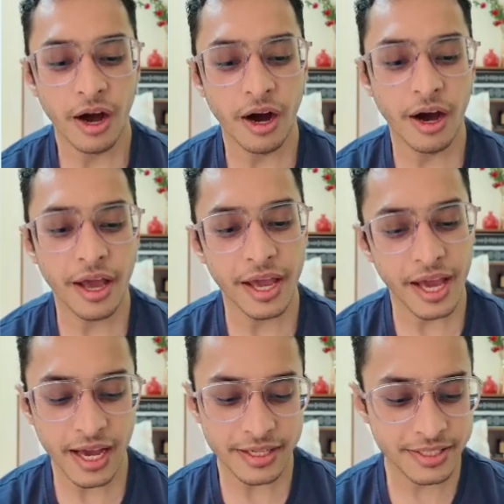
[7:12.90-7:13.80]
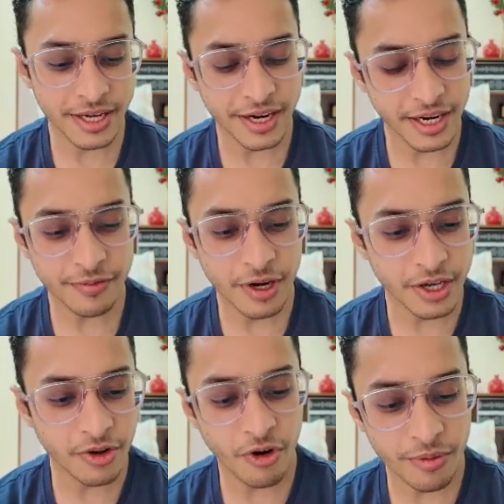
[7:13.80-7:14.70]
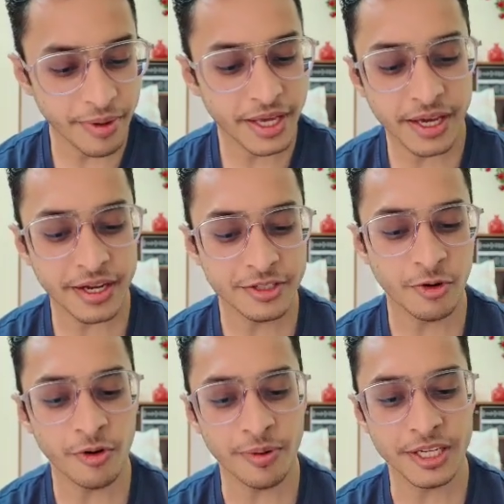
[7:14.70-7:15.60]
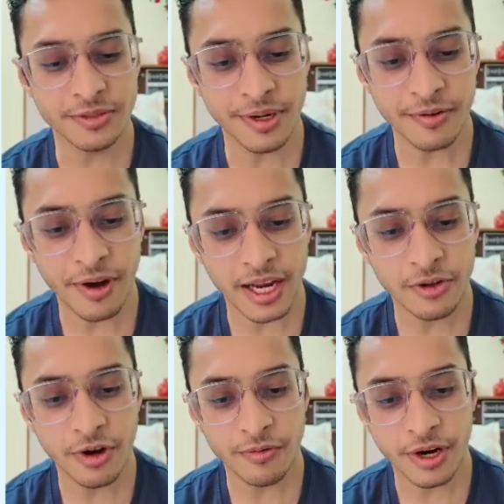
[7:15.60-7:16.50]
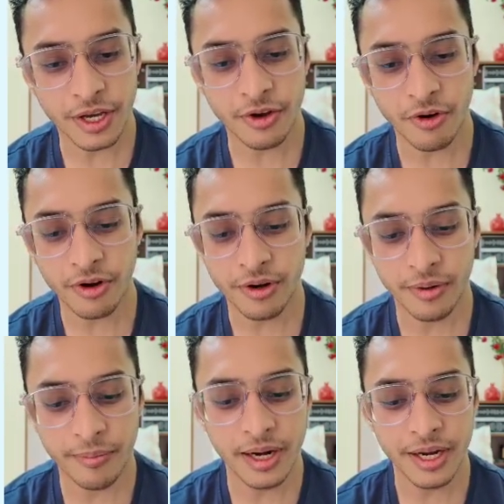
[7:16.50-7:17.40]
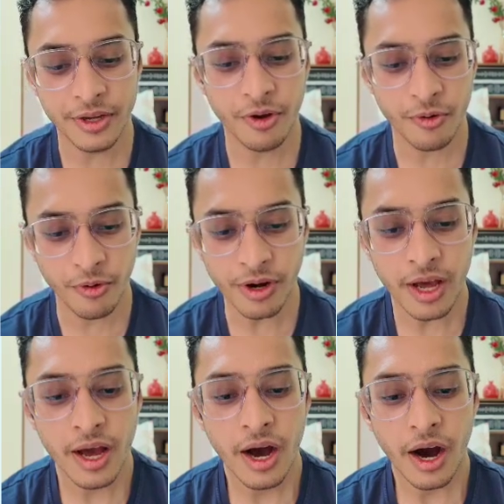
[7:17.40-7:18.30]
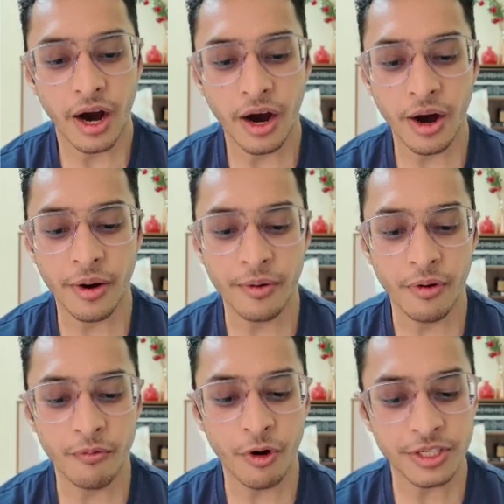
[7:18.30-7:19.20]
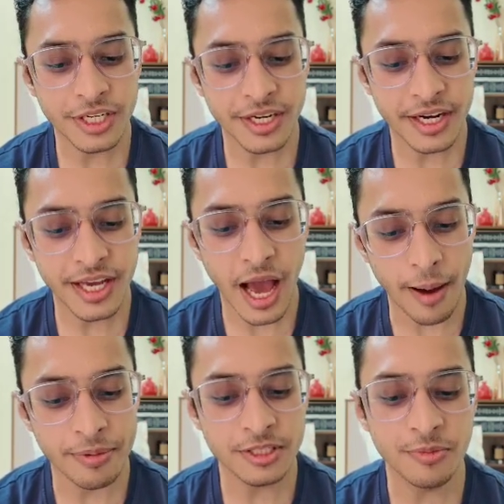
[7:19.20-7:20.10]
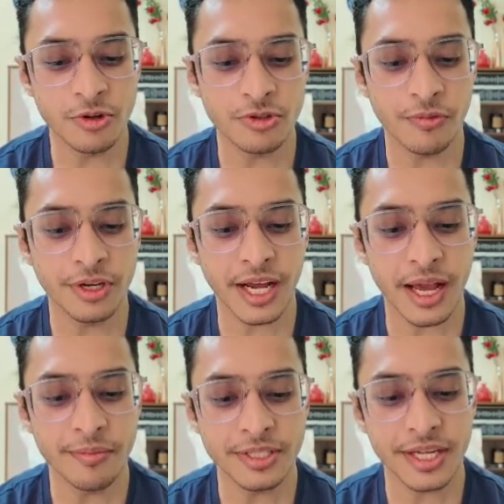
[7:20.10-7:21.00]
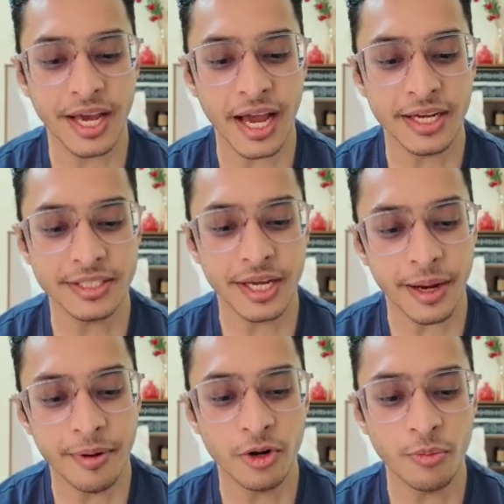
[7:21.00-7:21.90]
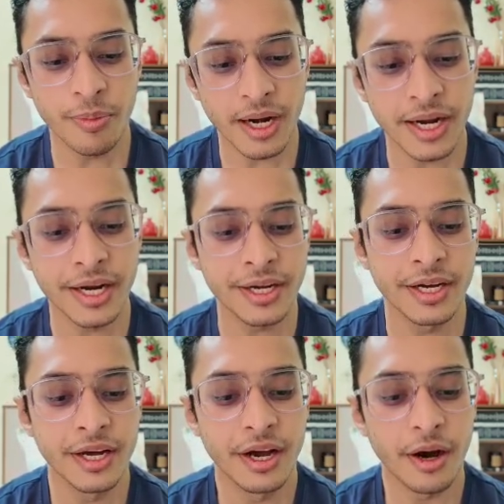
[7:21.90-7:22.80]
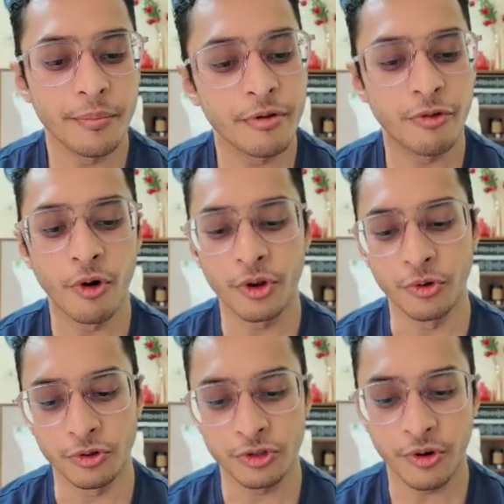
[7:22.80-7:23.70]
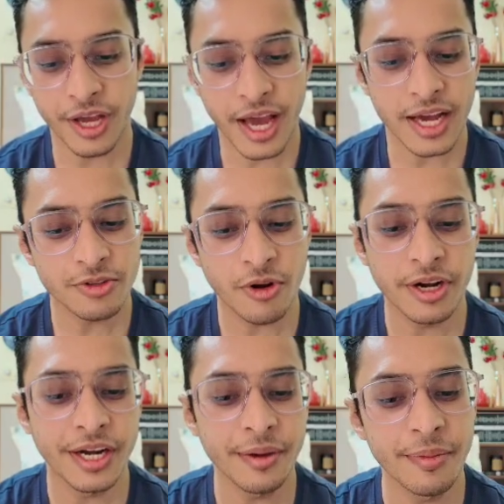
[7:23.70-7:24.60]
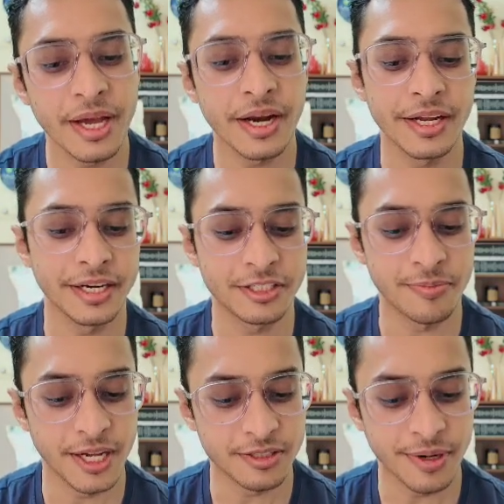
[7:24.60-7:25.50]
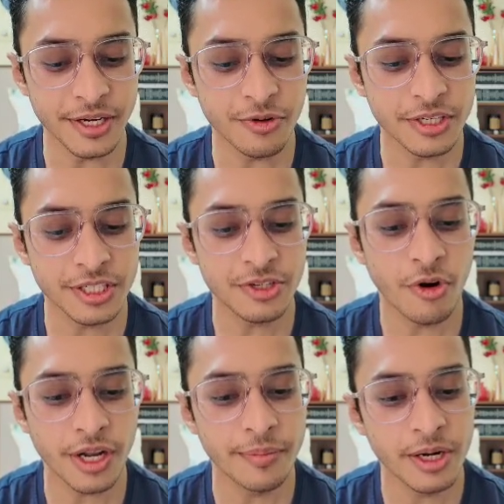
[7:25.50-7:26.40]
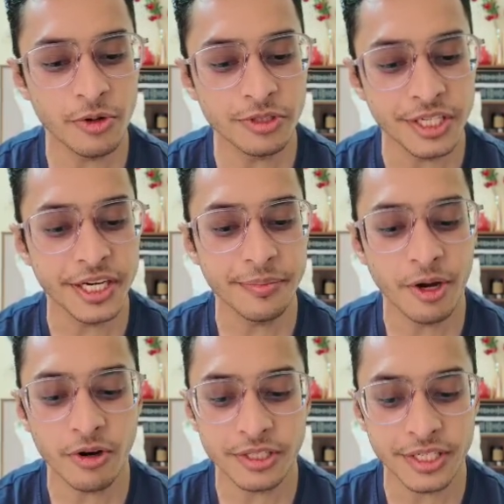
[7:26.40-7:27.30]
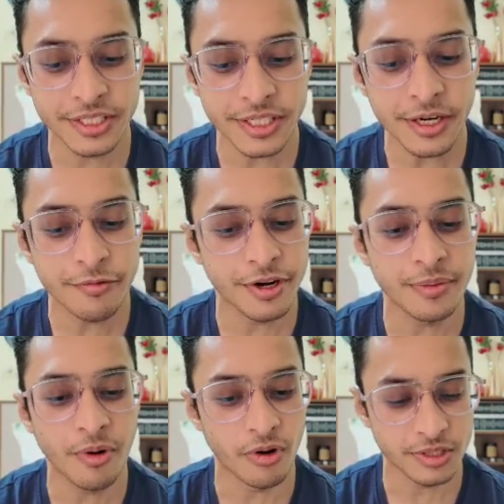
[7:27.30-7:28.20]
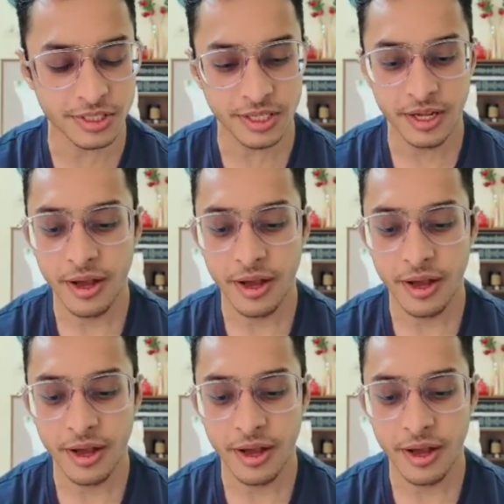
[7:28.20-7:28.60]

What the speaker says: AI is currently working on making its own placement while you are working on building your own. What generally happens most of the time is AI is able to build it before you. So AI has already made its placement. You are just not able to see it because it is in different blocks.